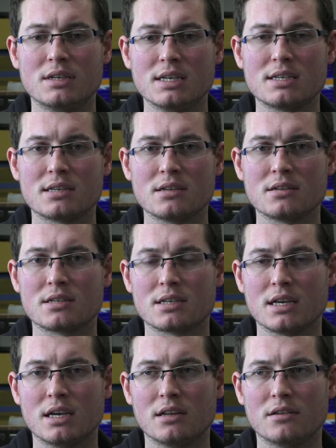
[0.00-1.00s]
distance
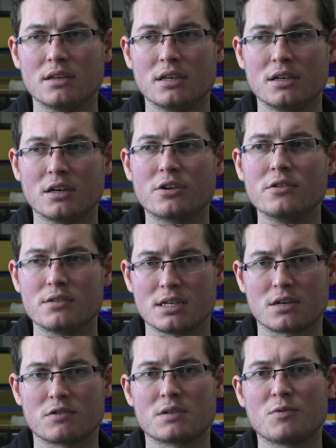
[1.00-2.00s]
and the acoustic
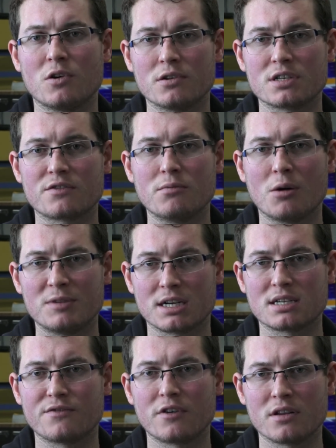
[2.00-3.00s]
response from objects
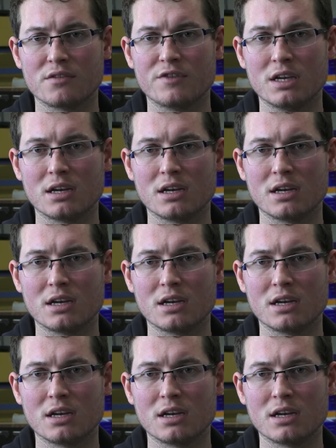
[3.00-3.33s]
in front of the